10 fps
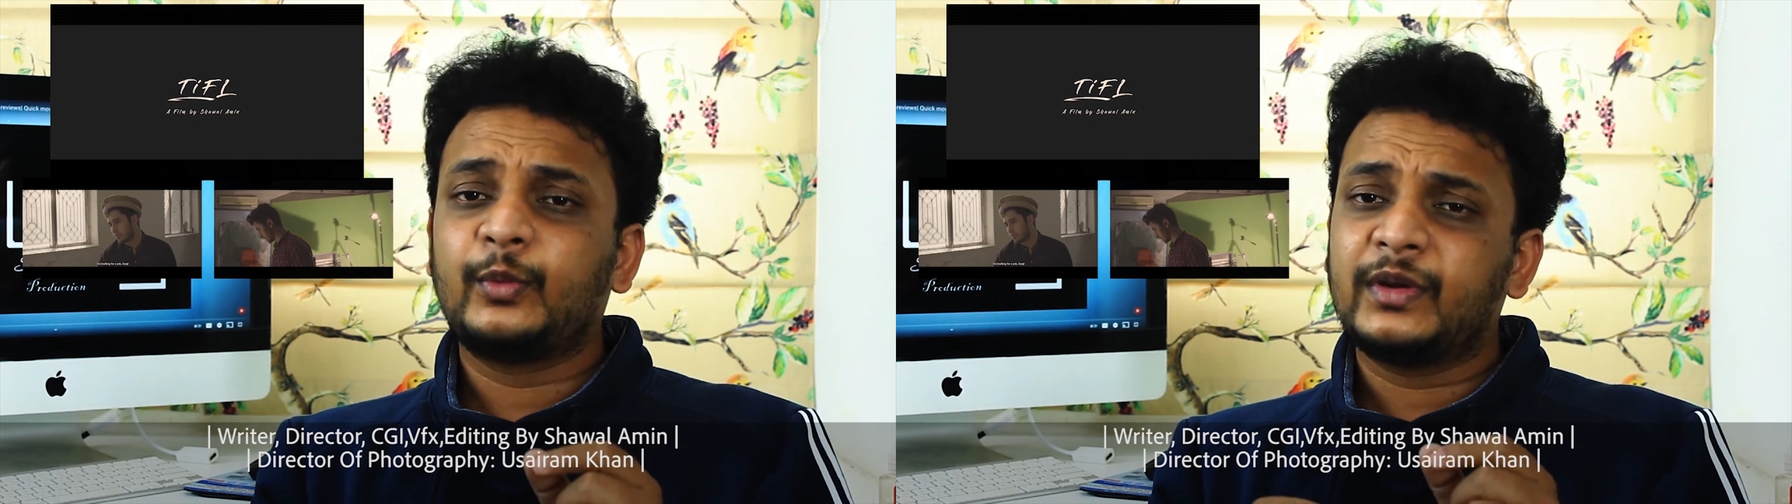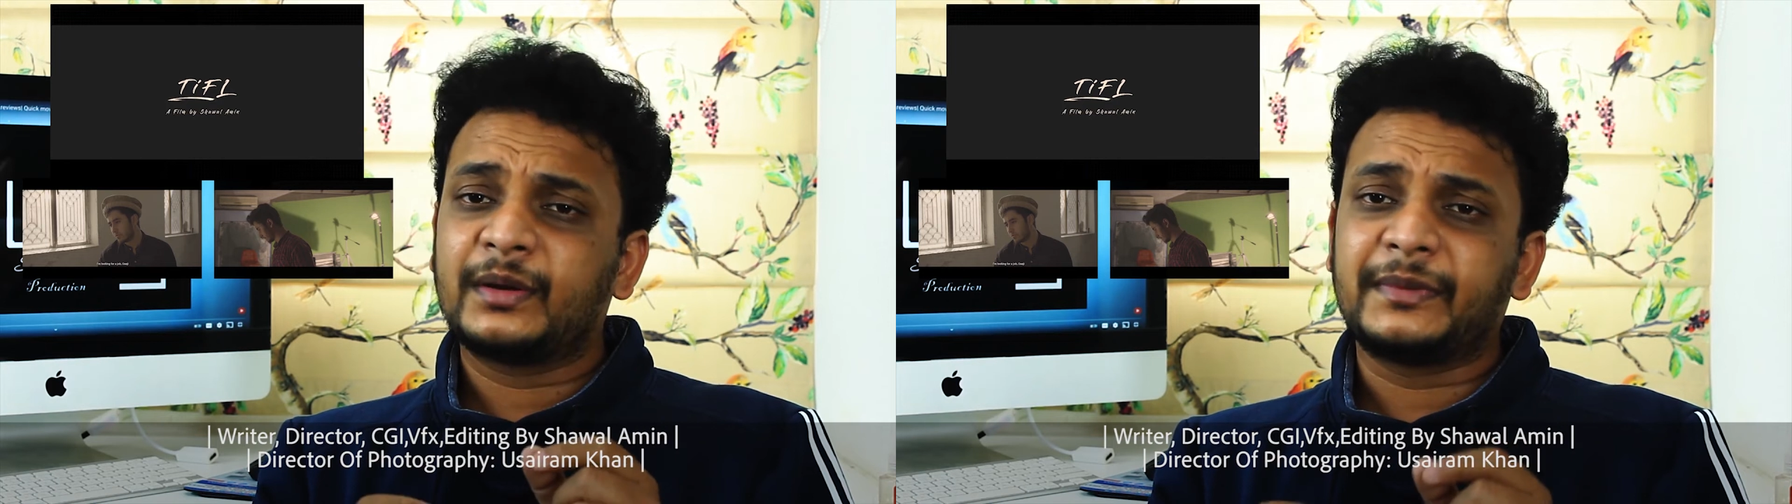
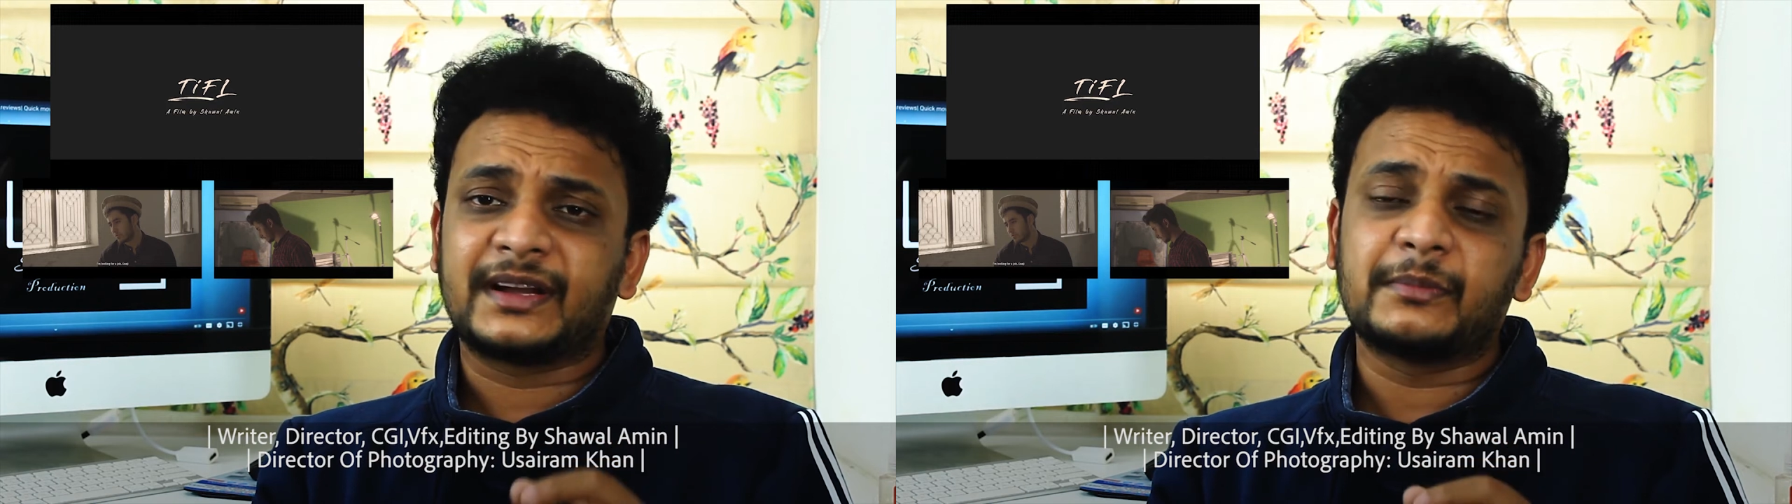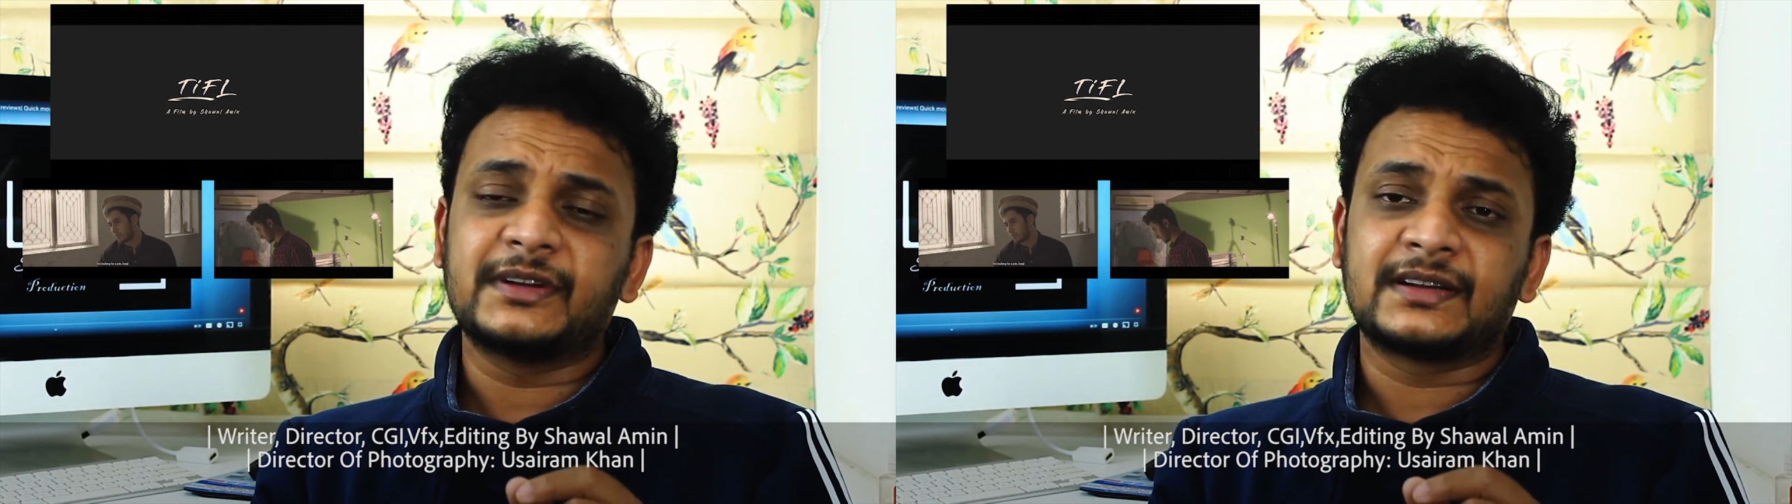we are
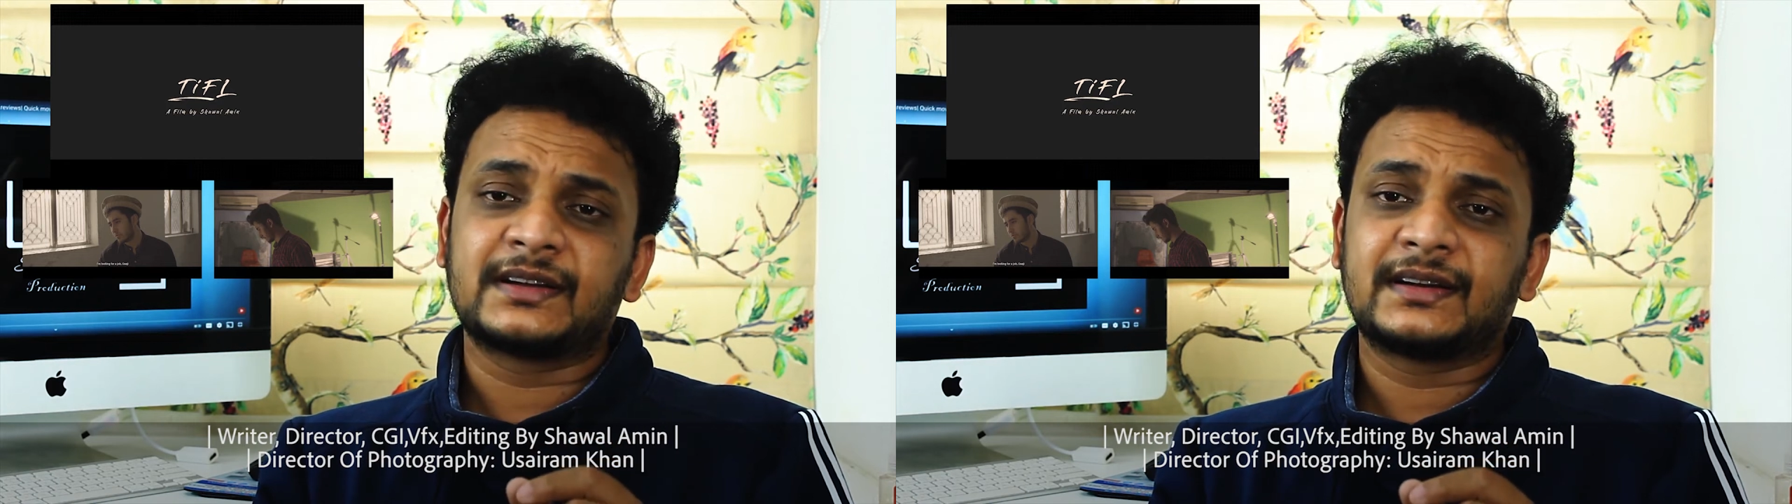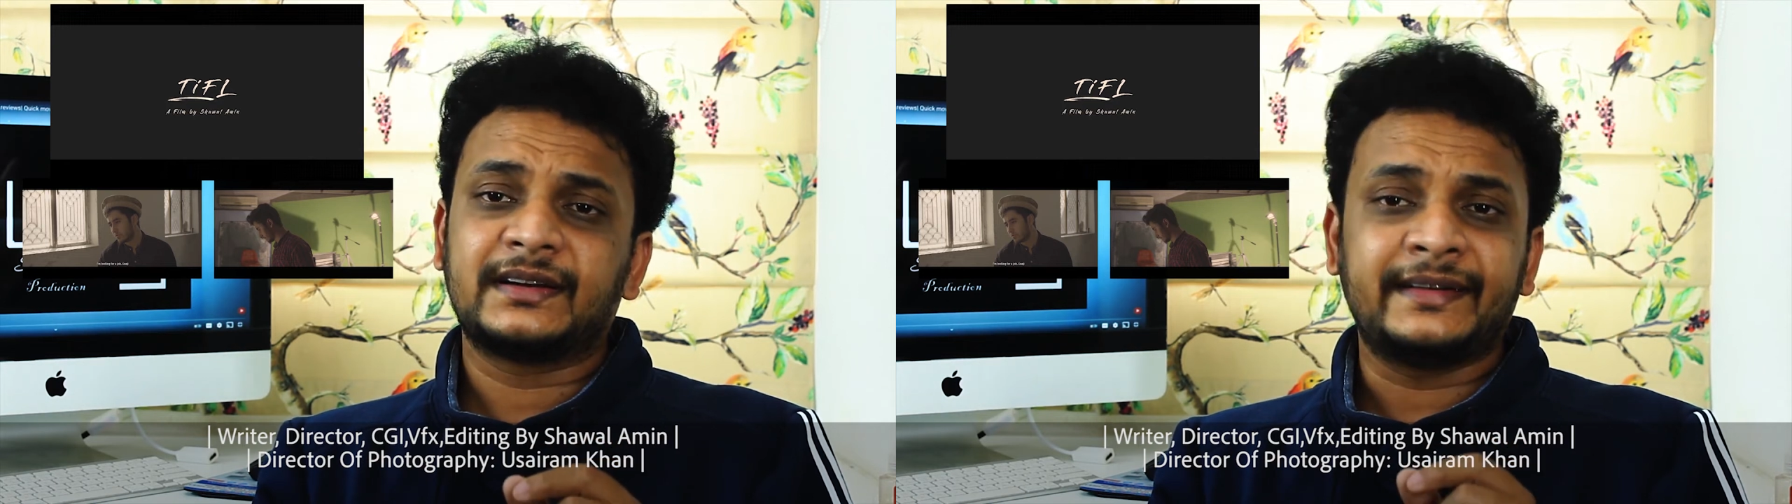becoming
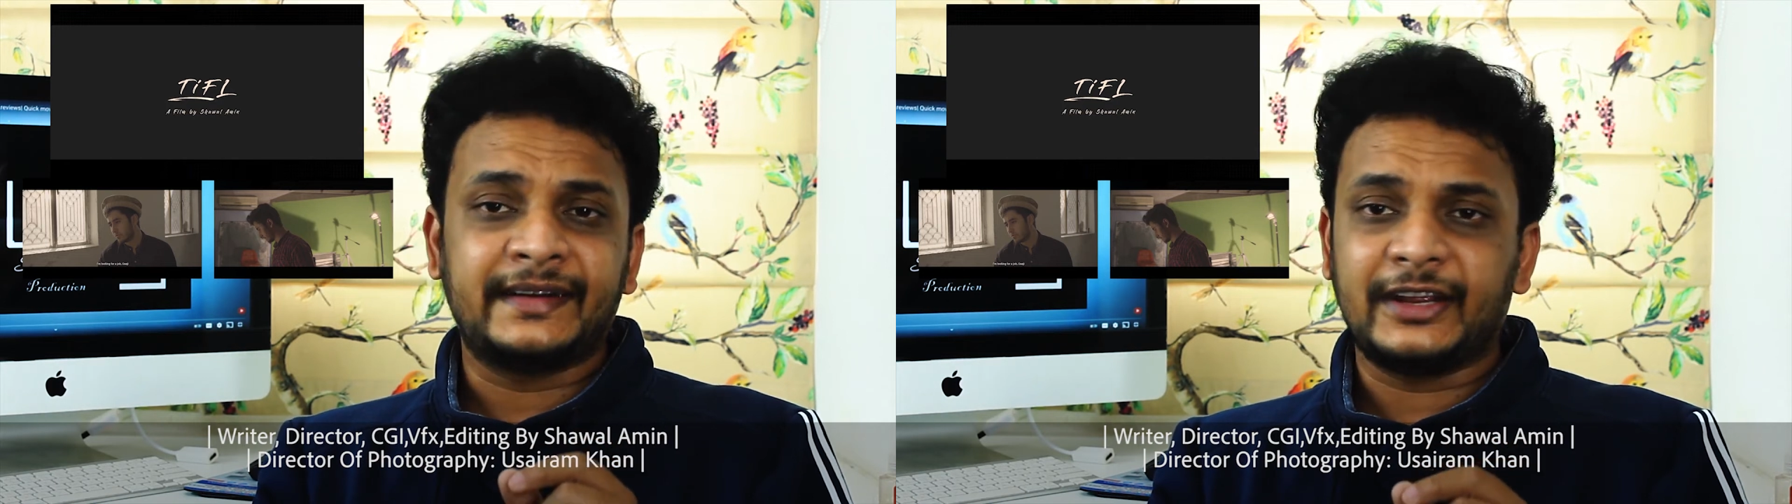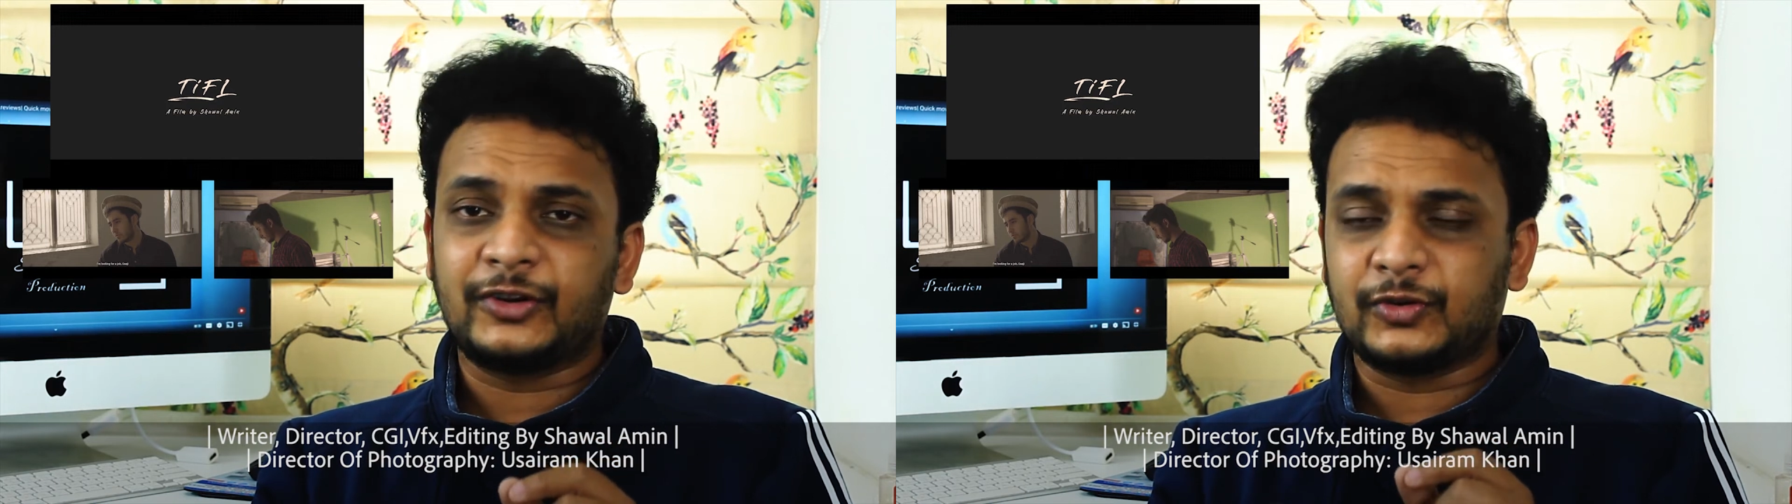
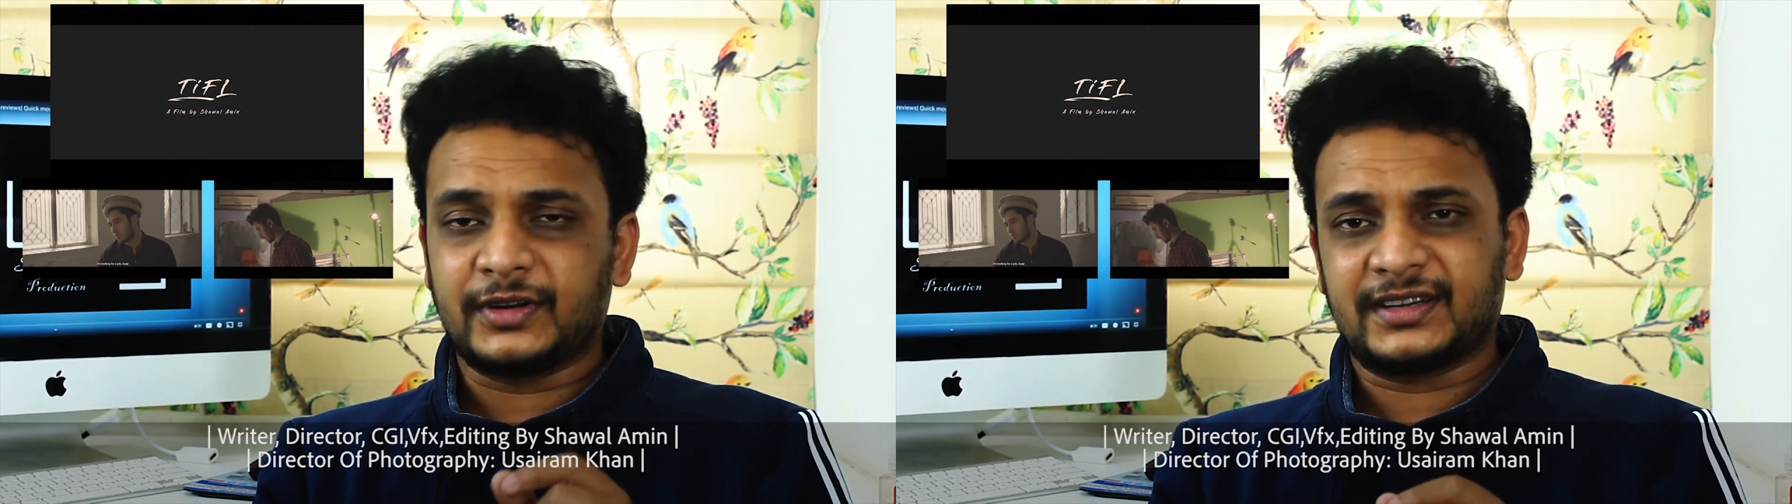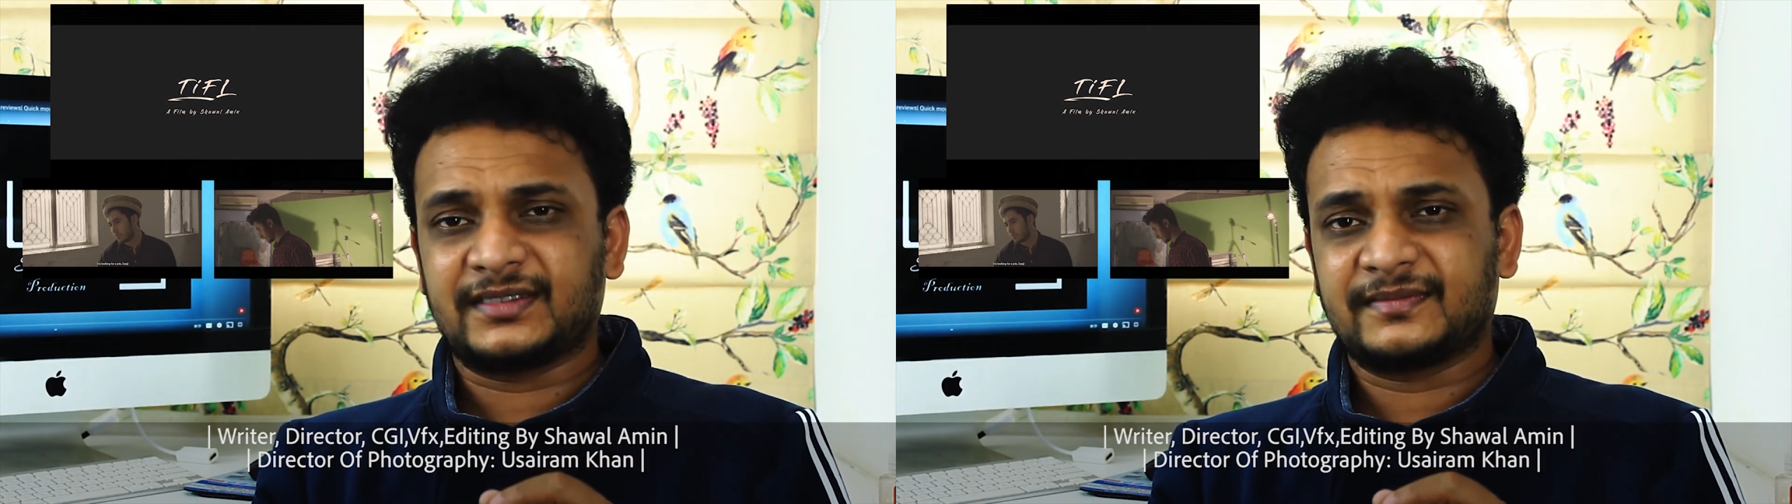day to day.